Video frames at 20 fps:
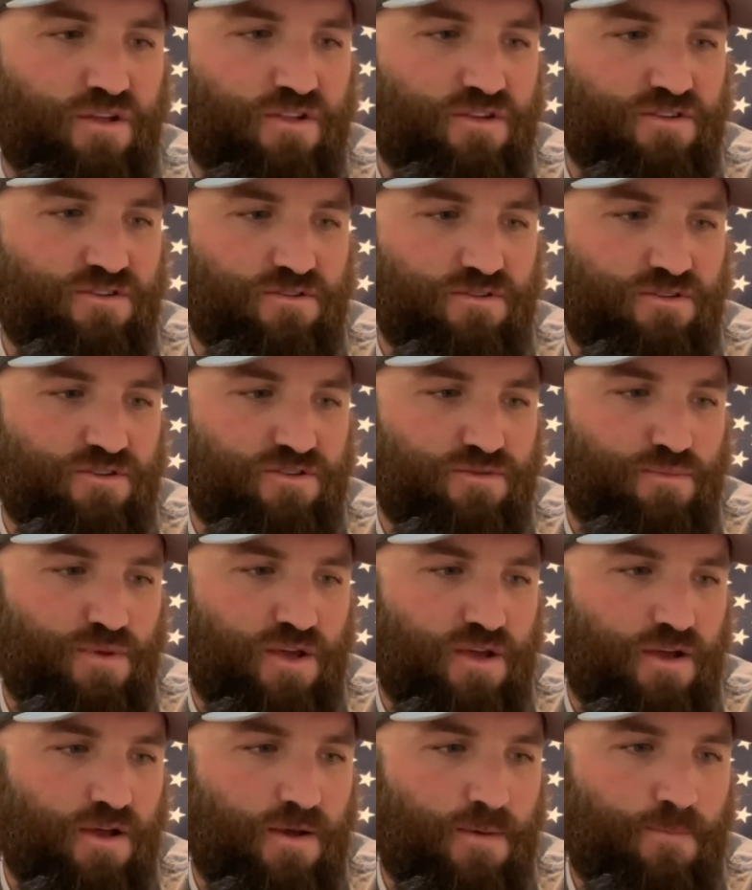This will just
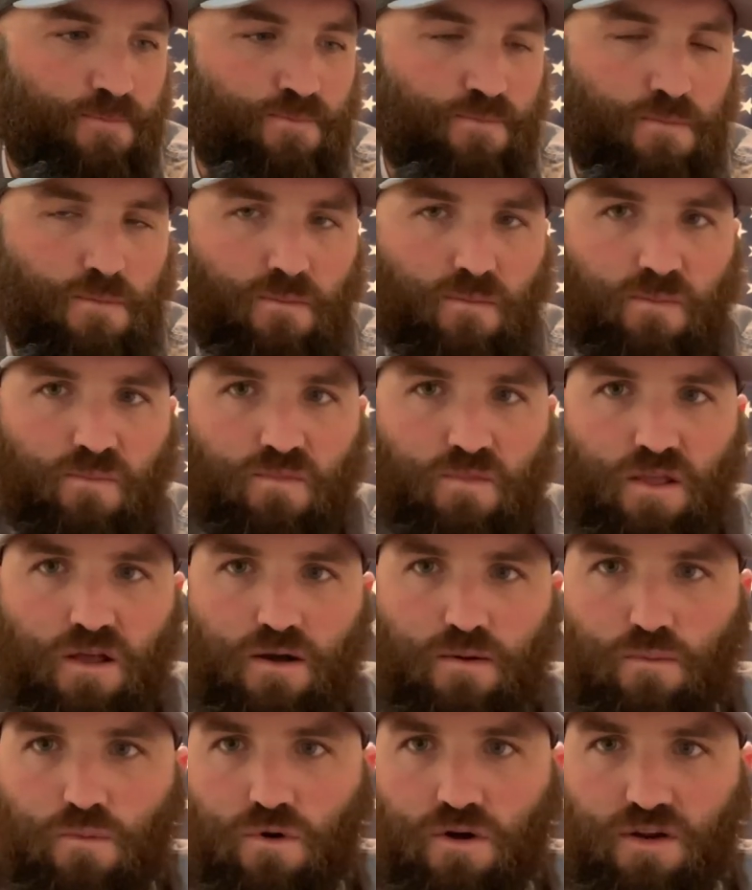be a
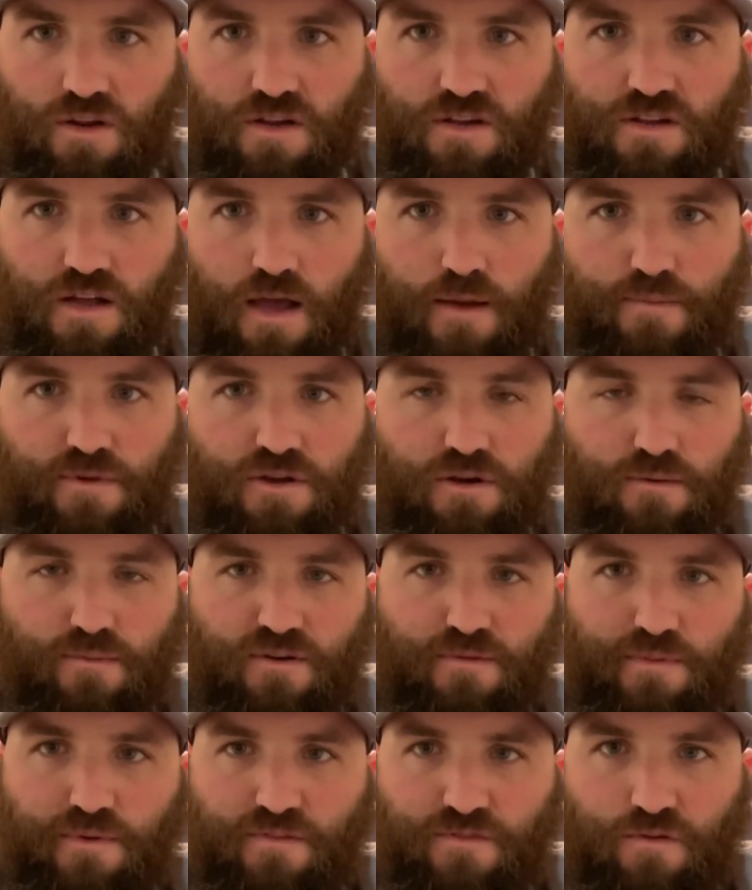one at a time deal.
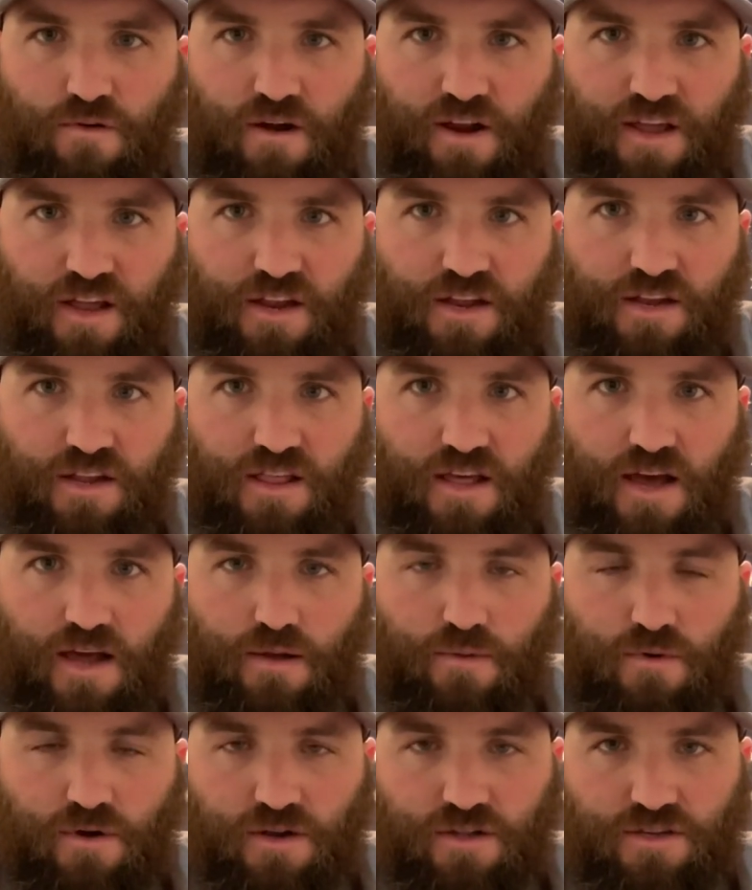But before I get into that, I
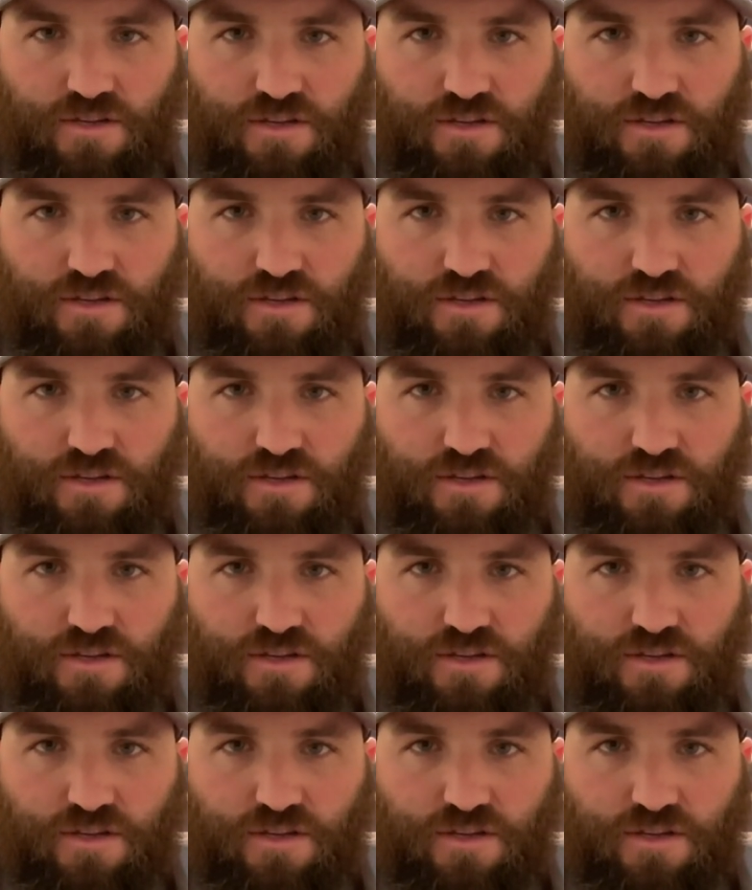wanted